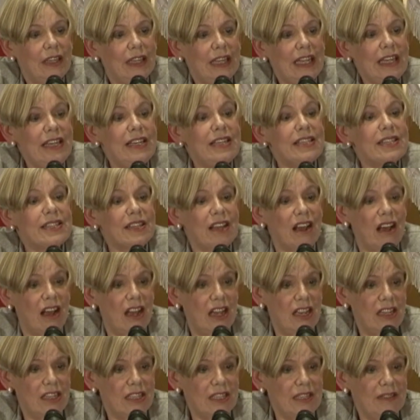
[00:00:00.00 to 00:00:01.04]
in
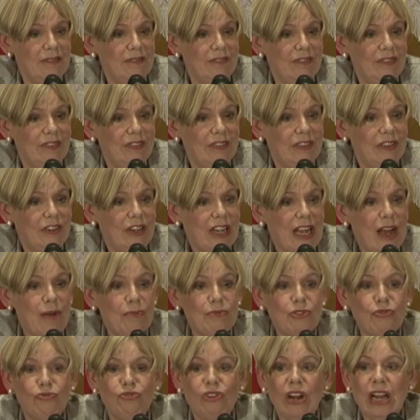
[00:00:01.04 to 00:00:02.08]
disguise,
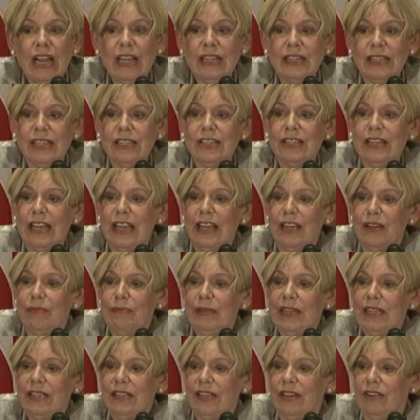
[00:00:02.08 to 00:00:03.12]
comes right into
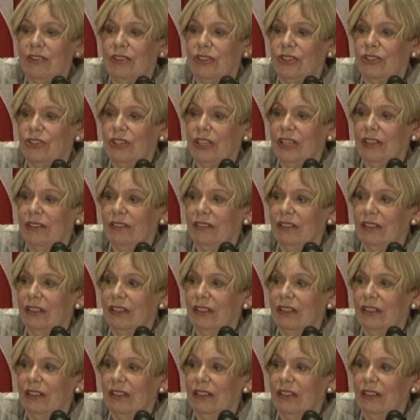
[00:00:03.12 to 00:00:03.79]
enemy territory,